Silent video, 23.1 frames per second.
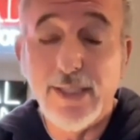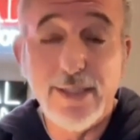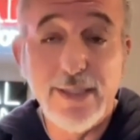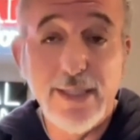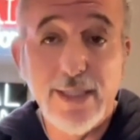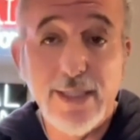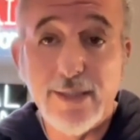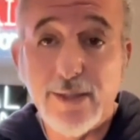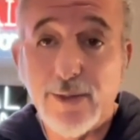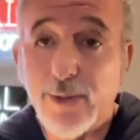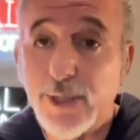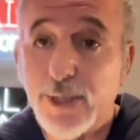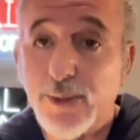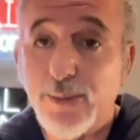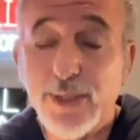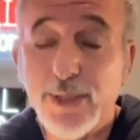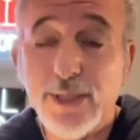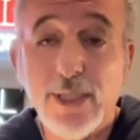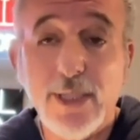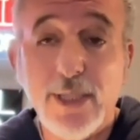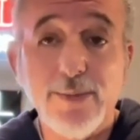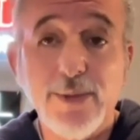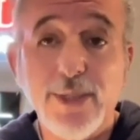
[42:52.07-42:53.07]
and then
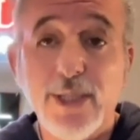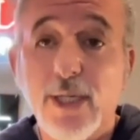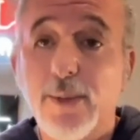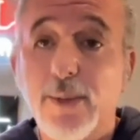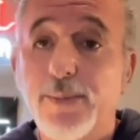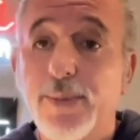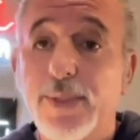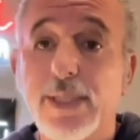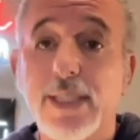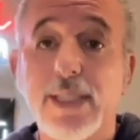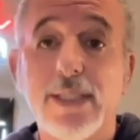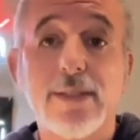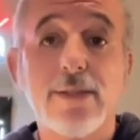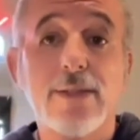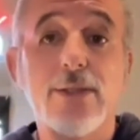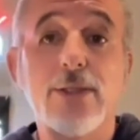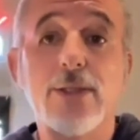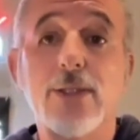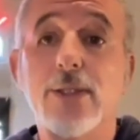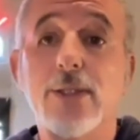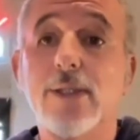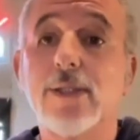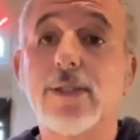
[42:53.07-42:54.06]
Christmas comes up, and then
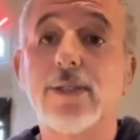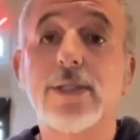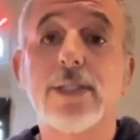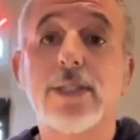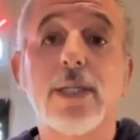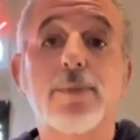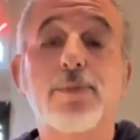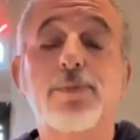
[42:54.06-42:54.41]
New Year's,